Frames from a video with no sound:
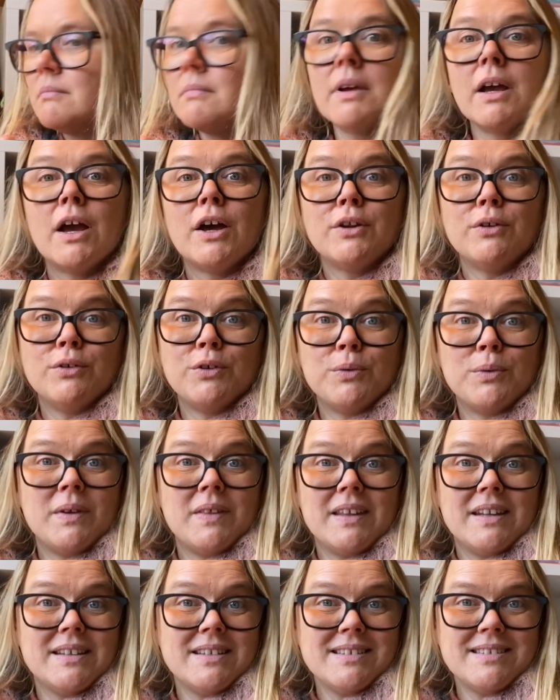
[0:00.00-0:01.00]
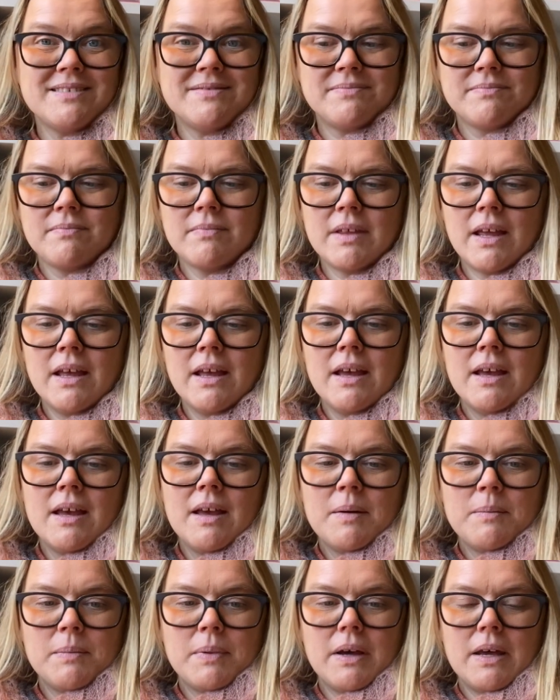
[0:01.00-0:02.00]
I don't know where that is,
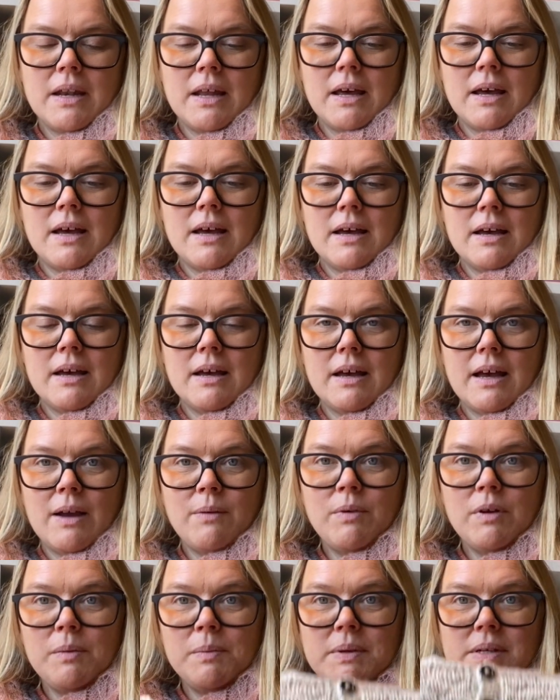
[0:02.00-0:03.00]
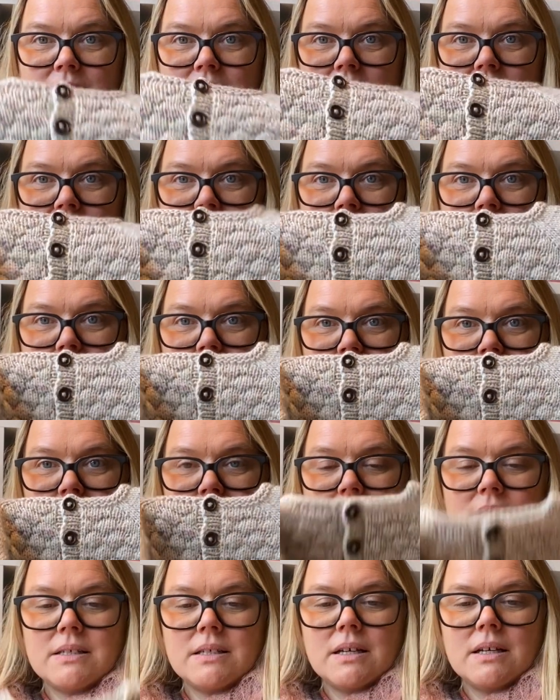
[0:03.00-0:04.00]
but I will be sending
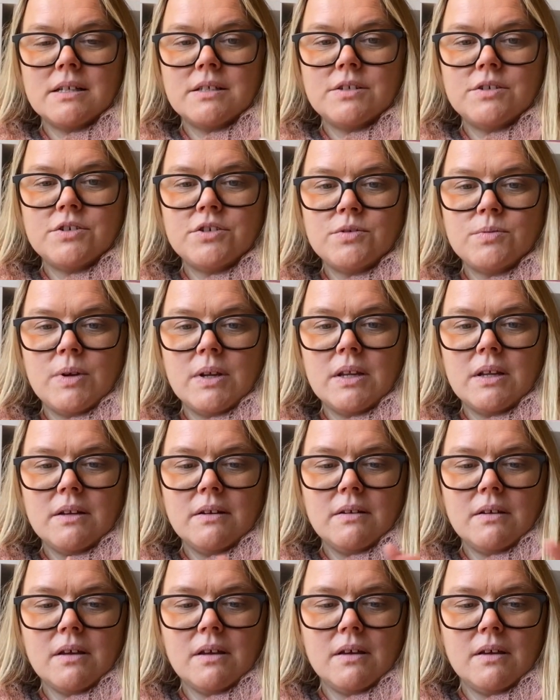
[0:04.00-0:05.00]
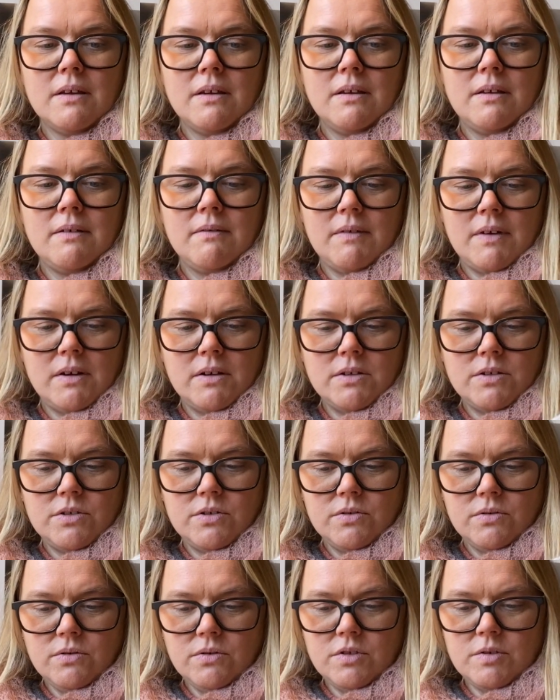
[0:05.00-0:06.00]
this to Sweden very
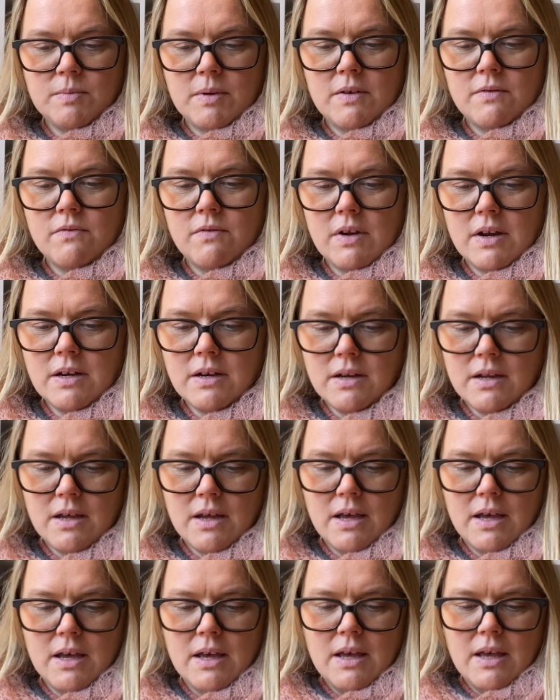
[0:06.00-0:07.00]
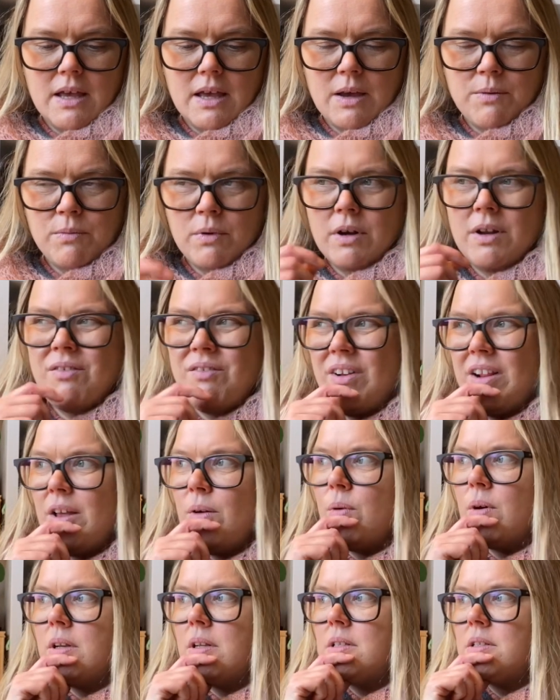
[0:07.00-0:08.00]
soon to my friend. And what I really
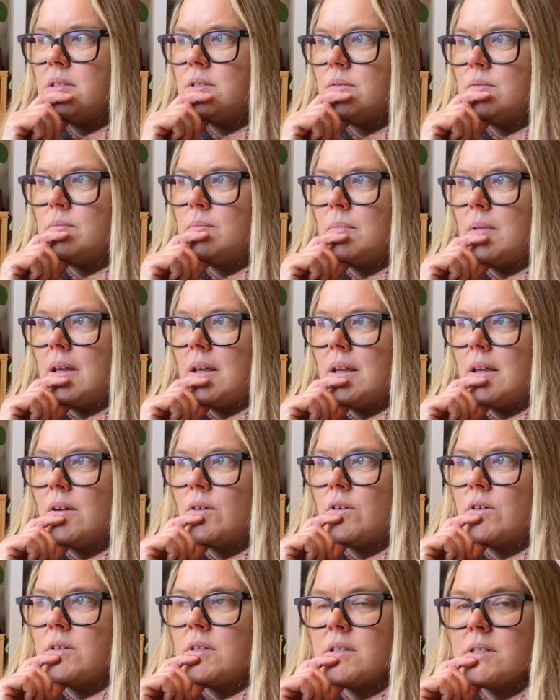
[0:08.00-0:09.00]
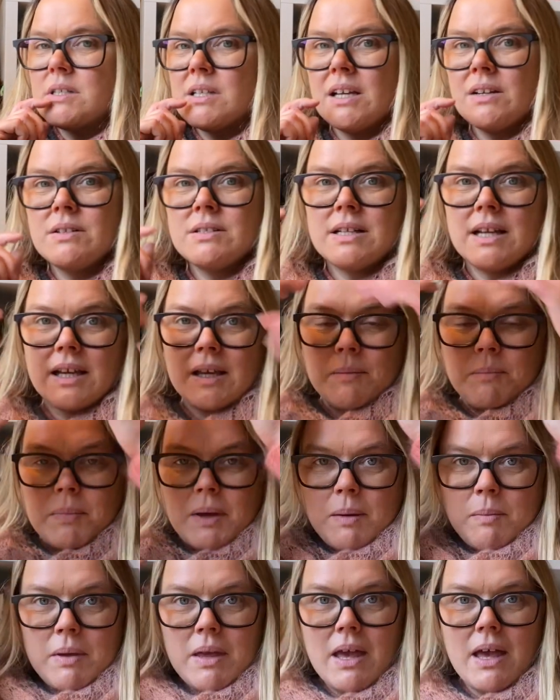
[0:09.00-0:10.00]
wanted to make or design is like a
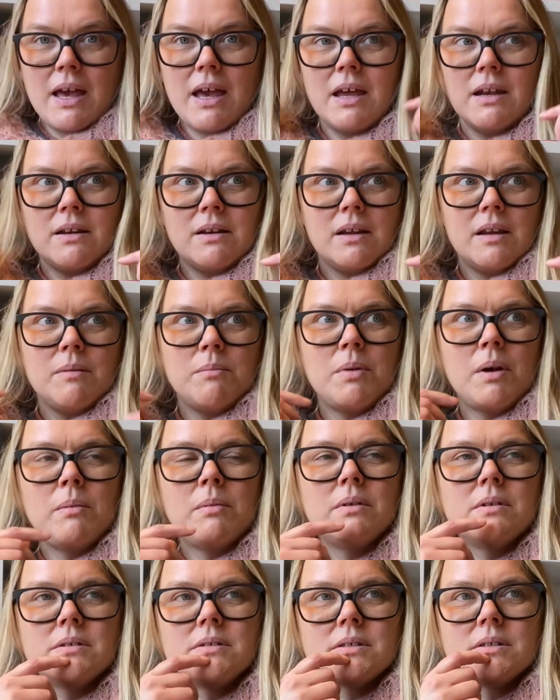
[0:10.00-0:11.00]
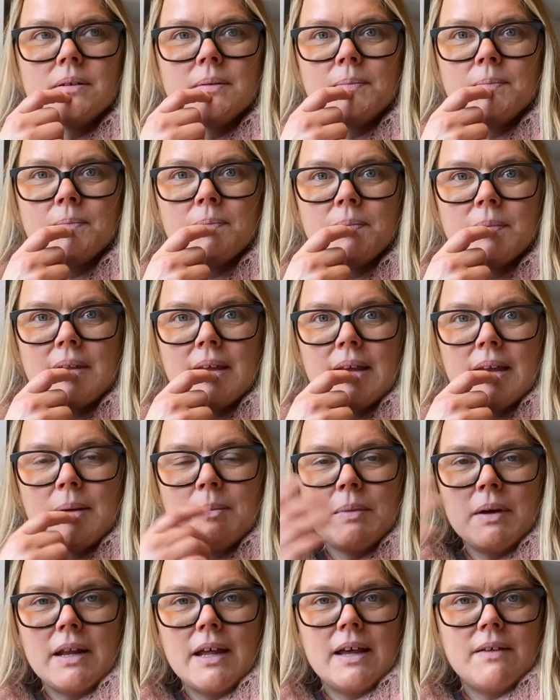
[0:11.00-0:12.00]
baby hat in bubbles,
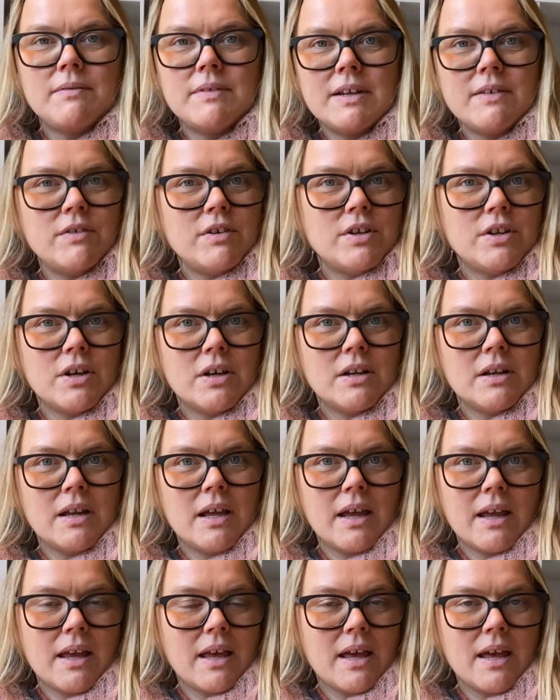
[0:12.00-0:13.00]
but I have never done like